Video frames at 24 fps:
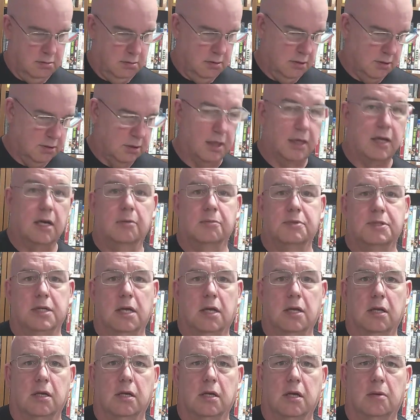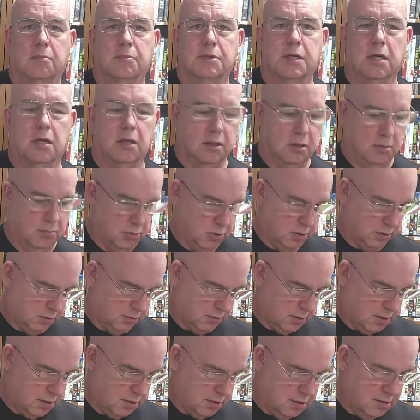It's like I'm selling the books,
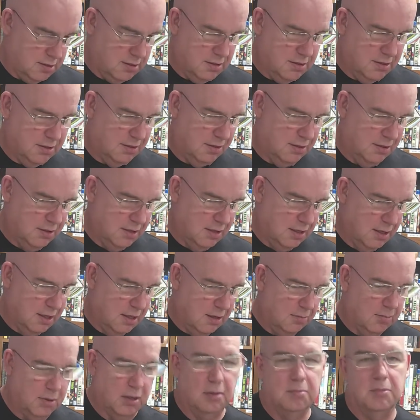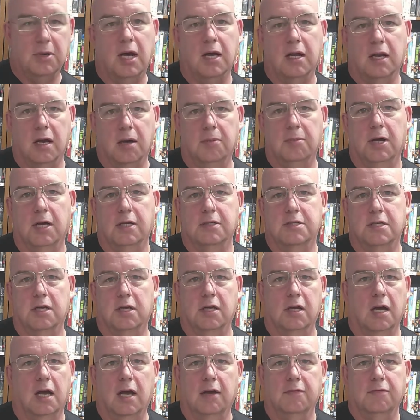right? But I'm not
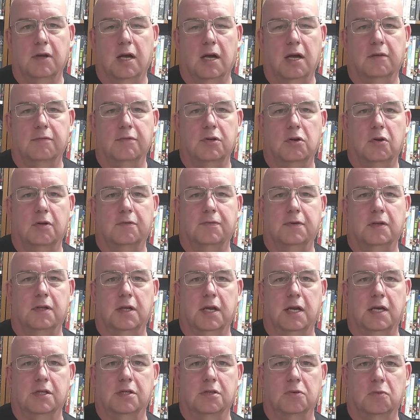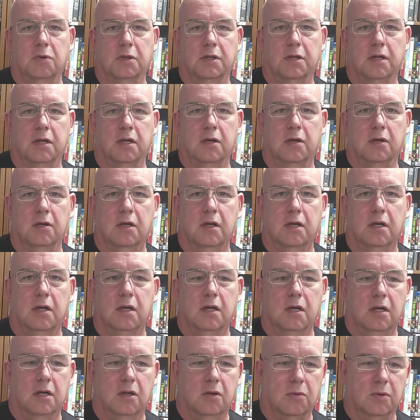selling. I have no affiliation with the
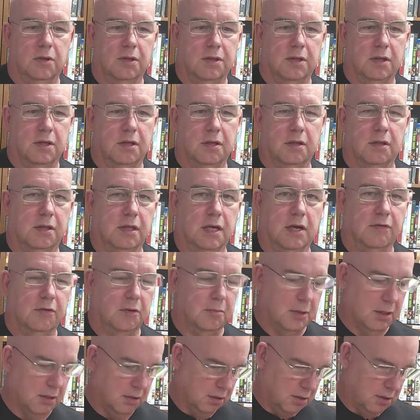Everyman